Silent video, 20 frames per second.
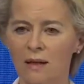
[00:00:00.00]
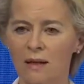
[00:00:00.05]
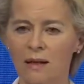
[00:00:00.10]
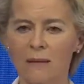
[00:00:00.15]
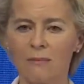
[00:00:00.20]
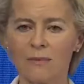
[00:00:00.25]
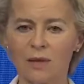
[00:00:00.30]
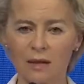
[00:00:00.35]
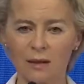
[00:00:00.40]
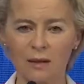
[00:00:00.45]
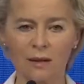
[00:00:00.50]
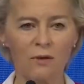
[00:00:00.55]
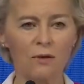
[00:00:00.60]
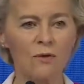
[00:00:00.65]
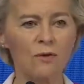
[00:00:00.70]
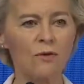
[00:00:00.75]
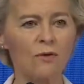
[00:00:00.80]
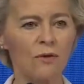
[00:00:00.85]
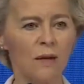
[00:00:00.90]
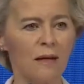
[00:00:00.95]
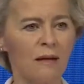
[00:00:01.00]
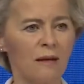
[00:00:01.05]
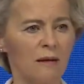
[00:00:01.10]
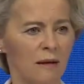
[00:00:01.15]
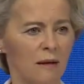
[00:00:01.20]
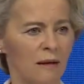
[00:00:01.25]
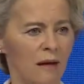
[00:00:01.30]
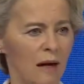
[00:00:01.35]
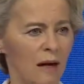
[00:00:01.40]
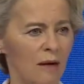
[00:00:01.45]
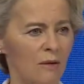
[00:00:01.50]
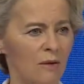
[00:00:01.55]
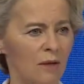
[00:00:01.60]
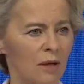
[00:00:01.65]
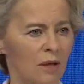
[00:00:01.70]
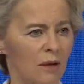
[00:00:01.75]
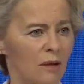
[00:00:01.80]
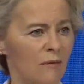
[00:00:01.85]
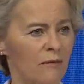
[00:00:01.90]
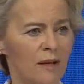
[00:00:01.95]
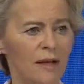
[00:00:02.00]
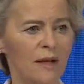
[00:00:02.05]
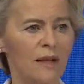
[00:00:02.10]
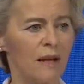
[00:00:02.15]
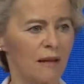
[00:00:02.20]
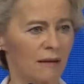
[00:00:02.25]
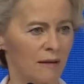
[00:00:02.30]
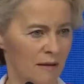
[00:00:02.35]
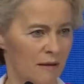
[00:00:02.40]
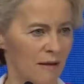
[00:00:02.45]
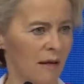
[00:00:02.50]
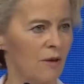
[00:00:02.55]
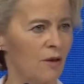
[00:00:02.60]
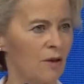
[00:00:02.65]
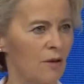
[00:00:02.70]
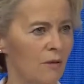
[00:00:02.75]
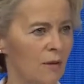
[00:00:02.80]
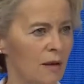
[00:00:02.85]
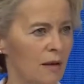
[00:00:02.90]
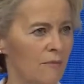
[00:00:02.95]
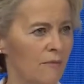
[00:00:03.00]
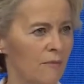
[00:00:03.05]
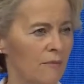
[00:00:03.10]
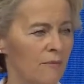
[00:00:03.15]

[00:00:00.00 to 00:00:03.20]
comes straight out of another century,